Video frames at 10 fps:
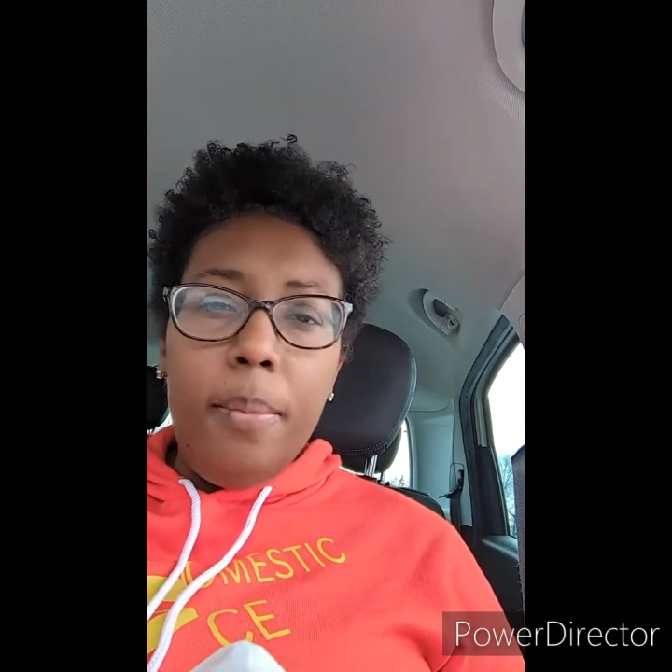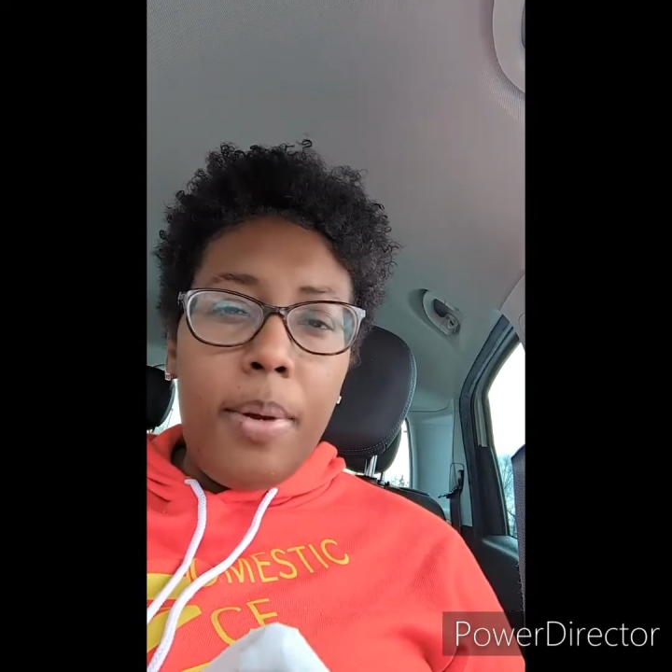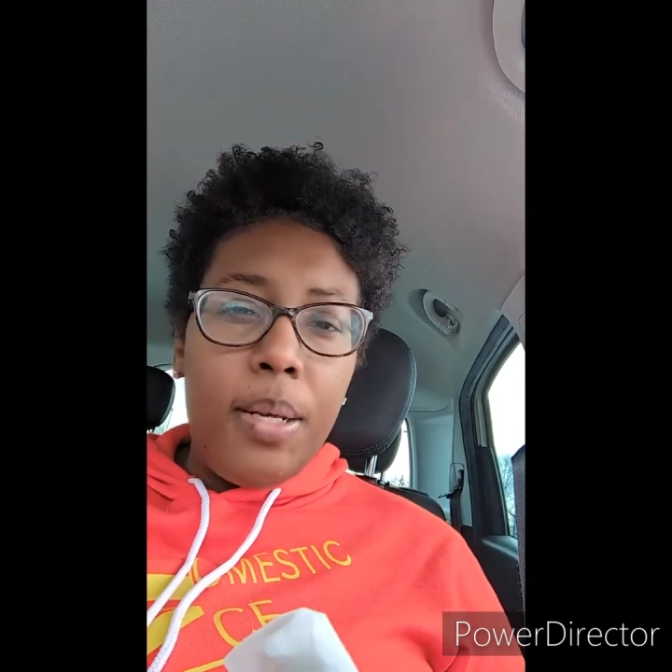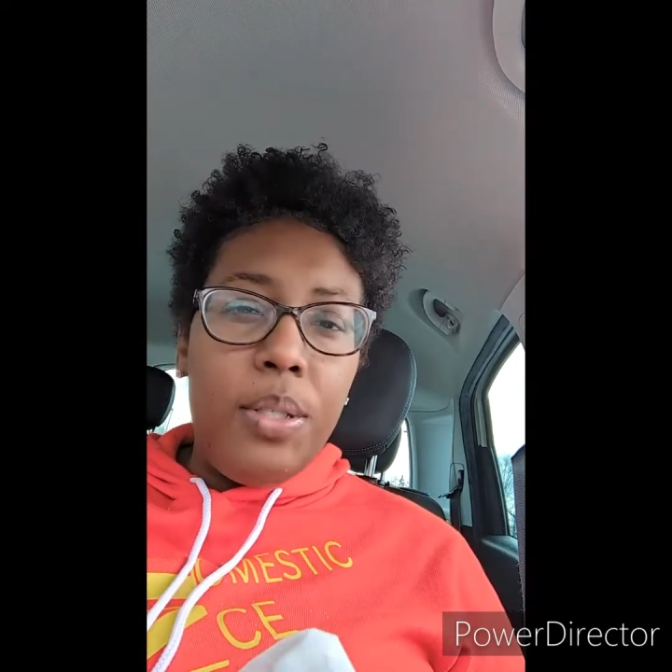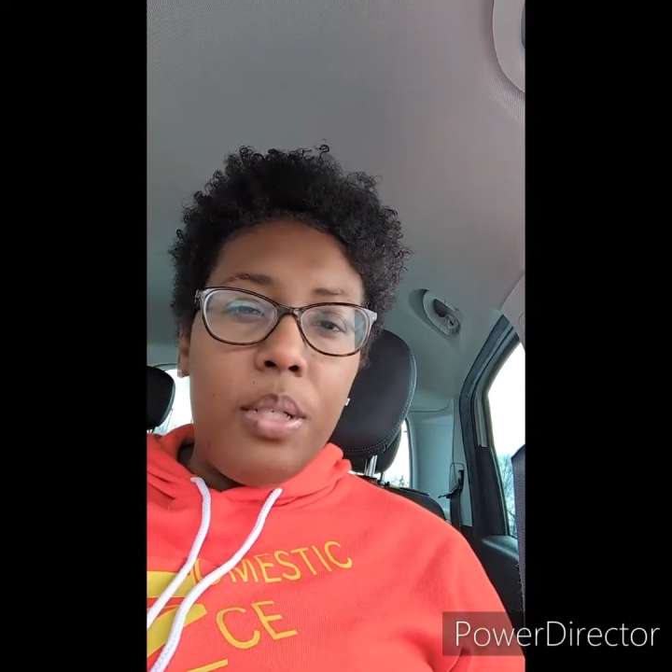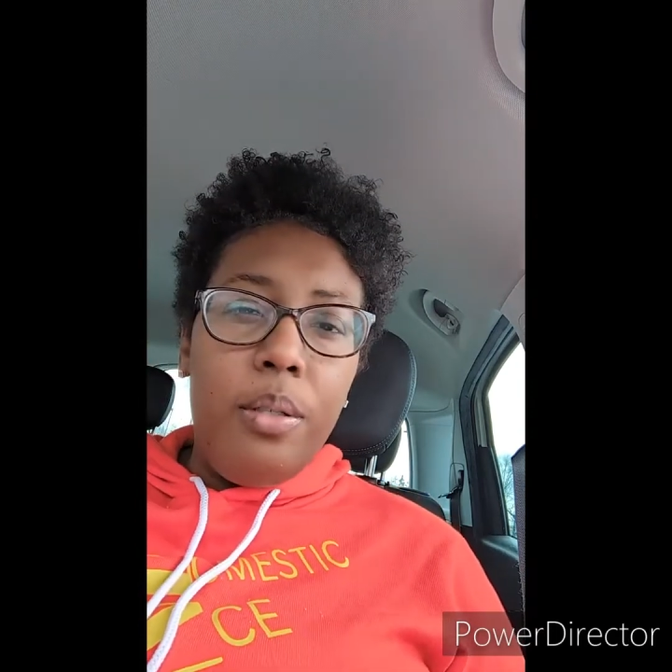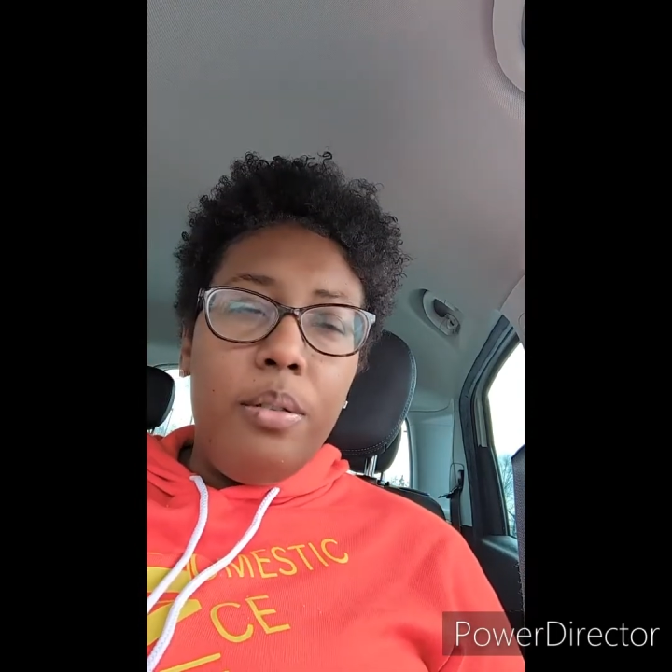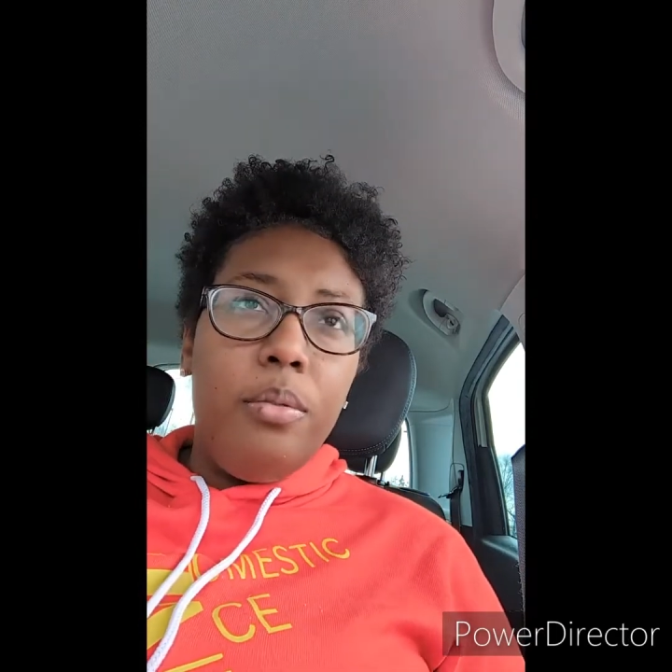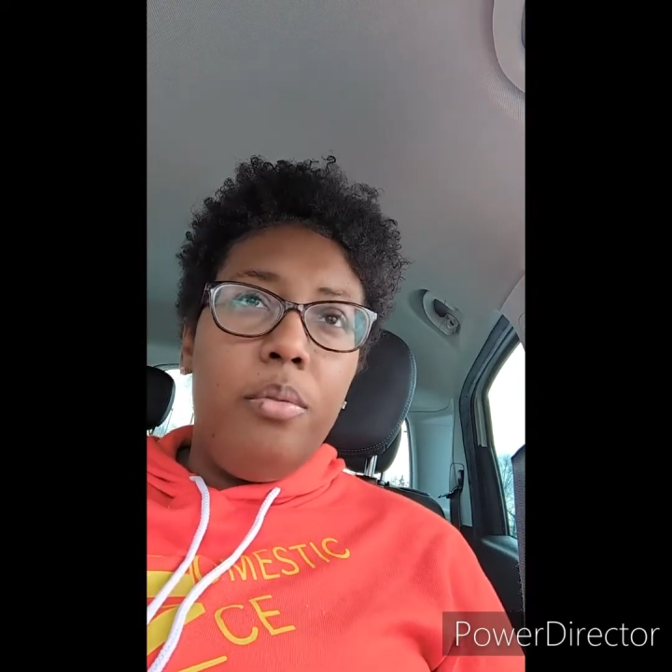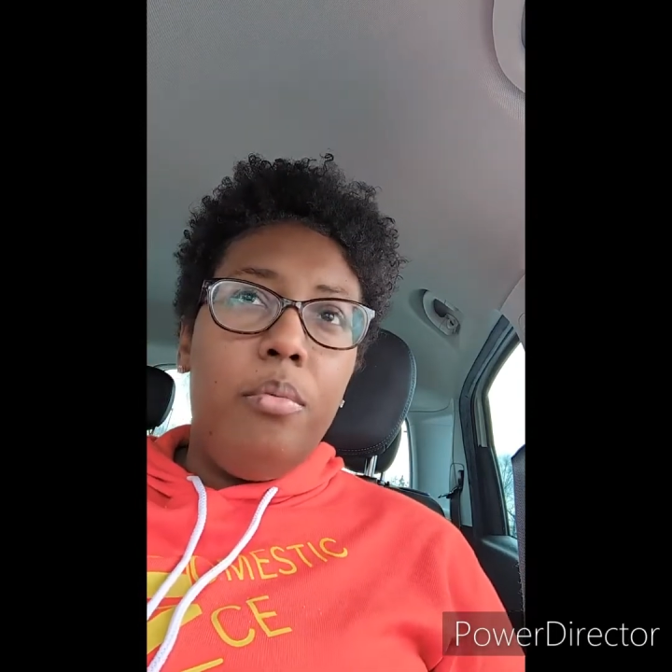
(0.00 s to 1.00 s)
not
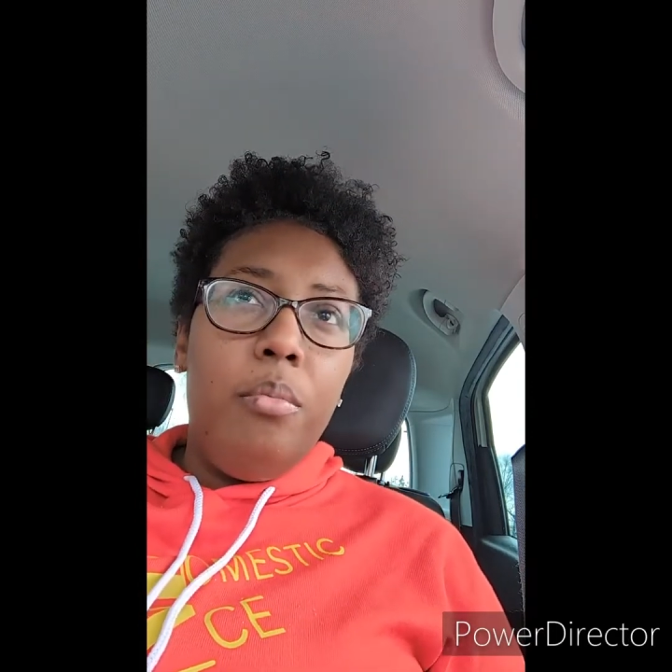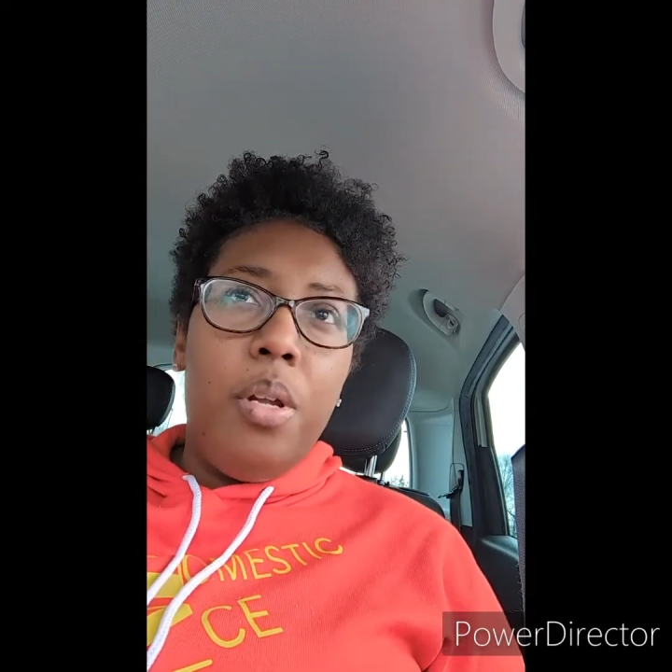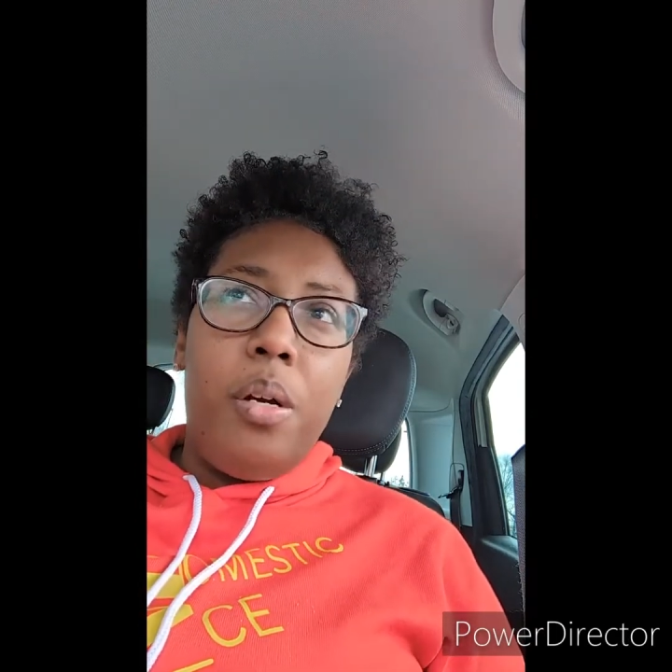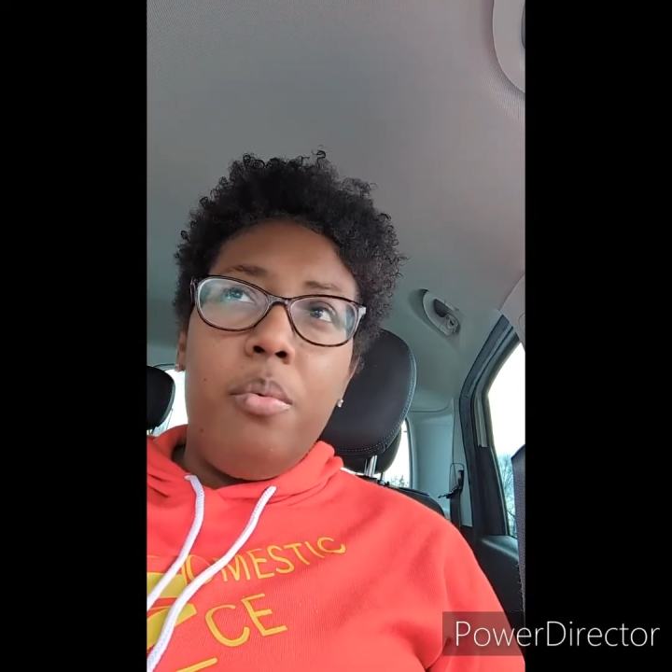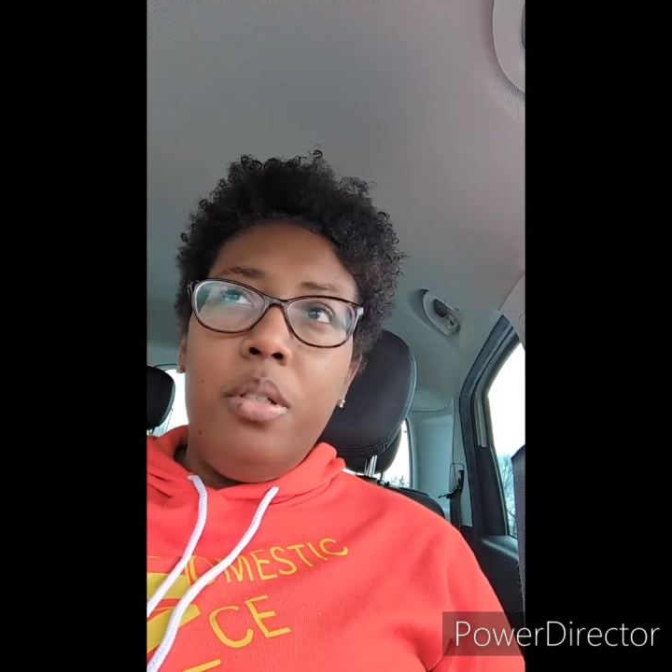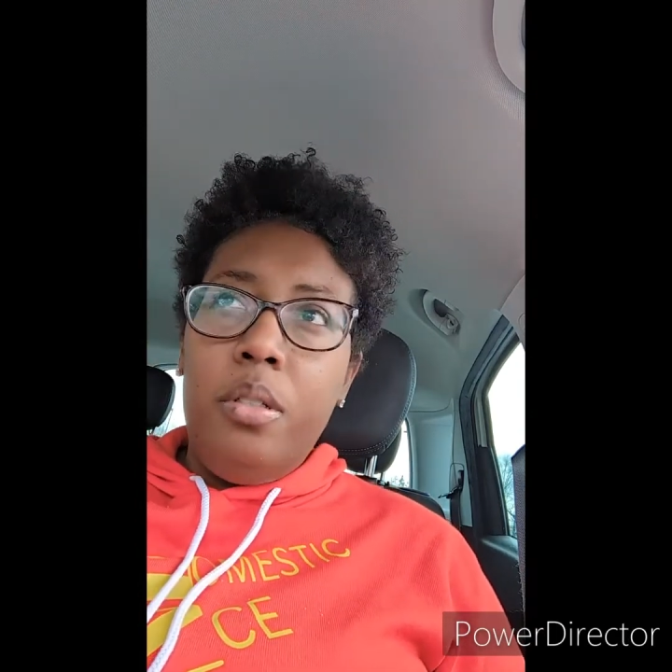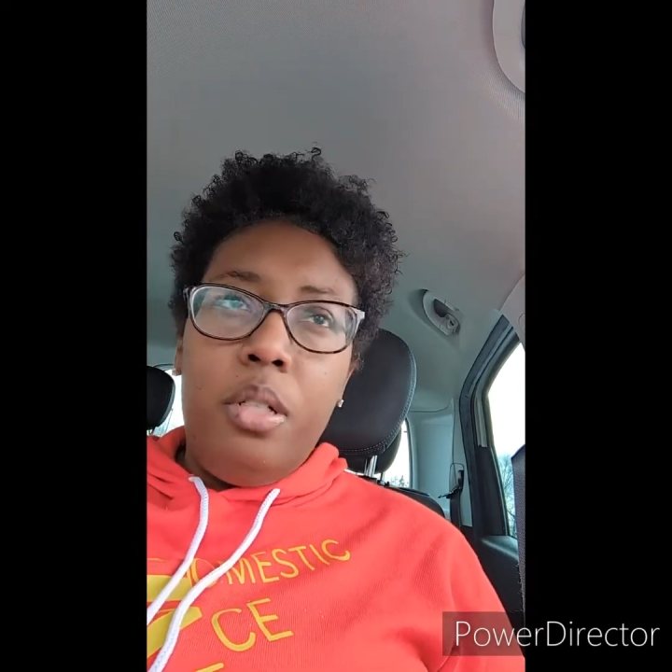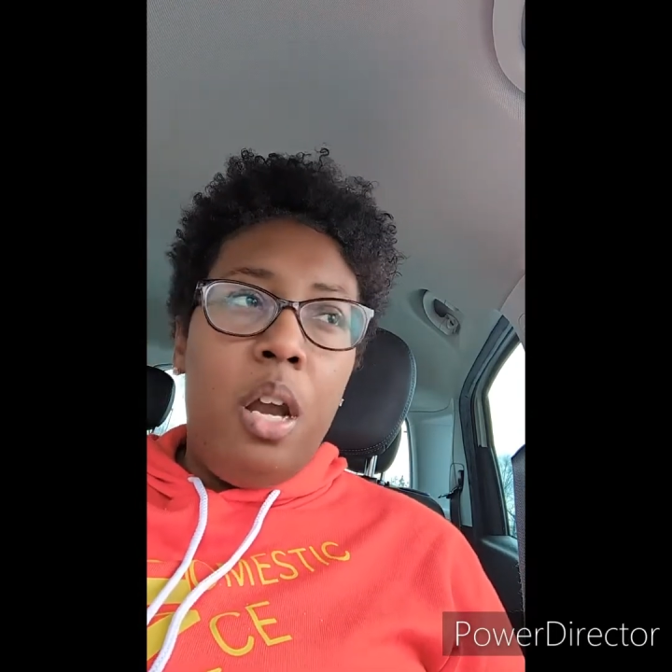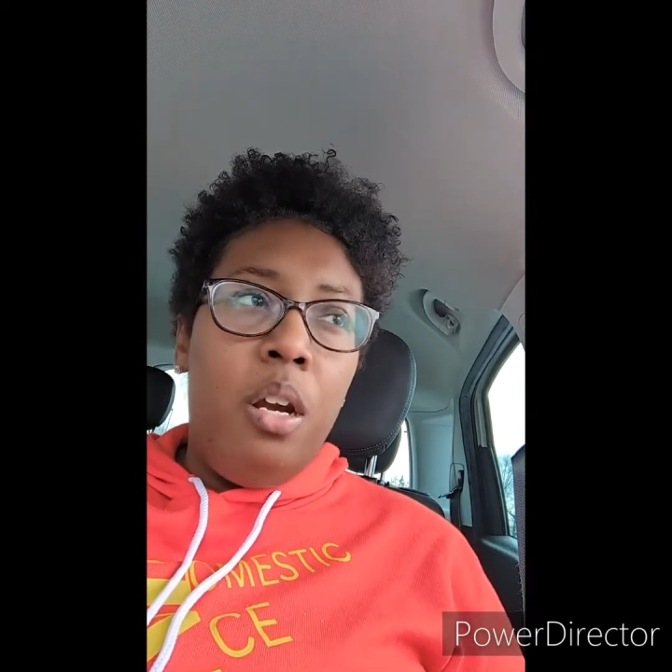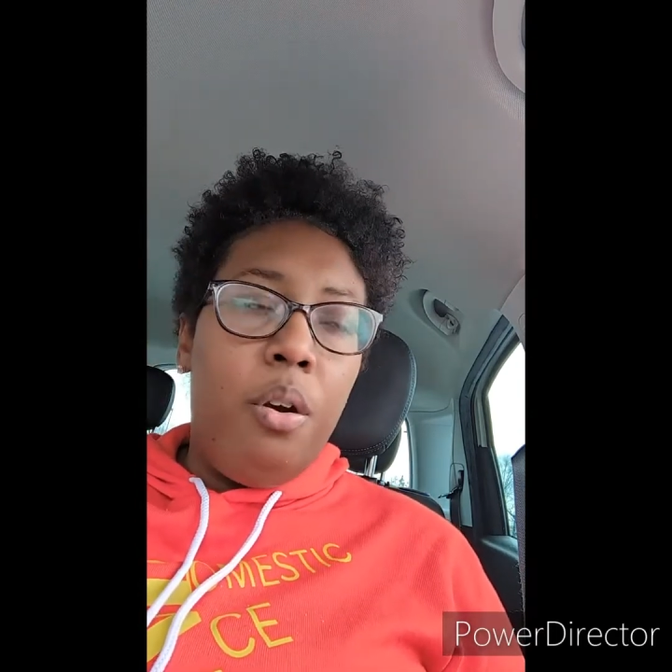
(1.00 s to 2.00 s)
certain like what
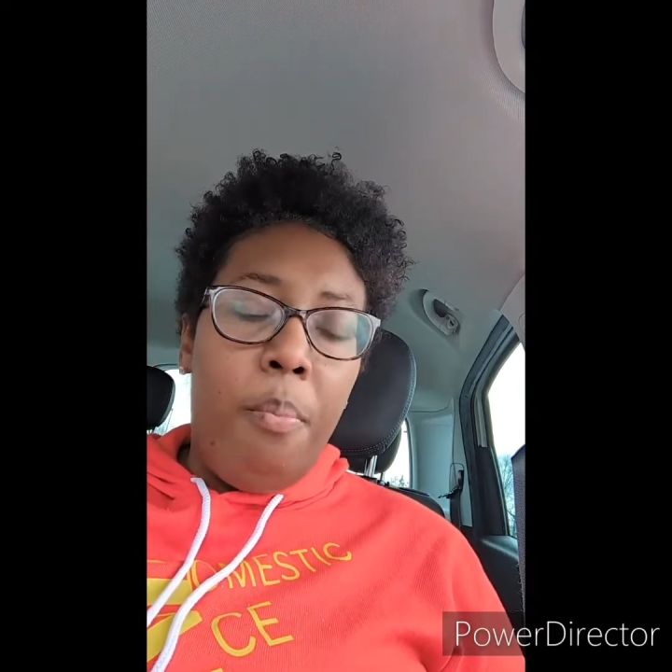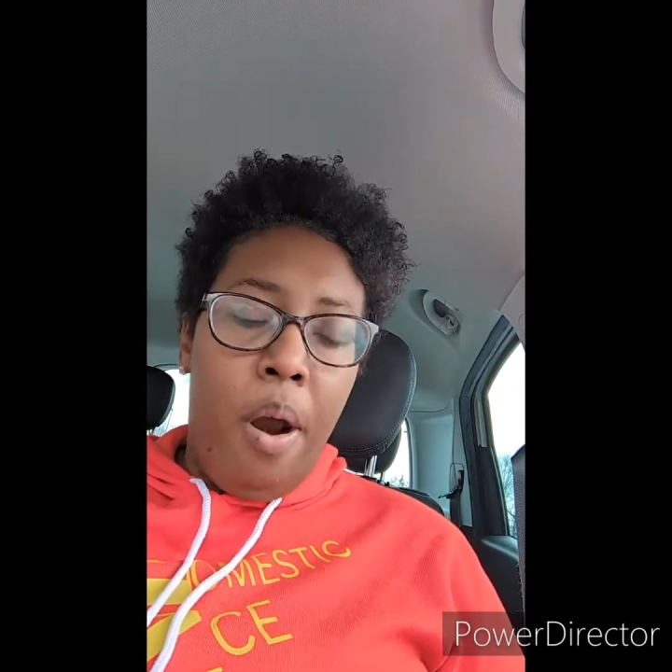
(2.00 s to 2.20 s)
standard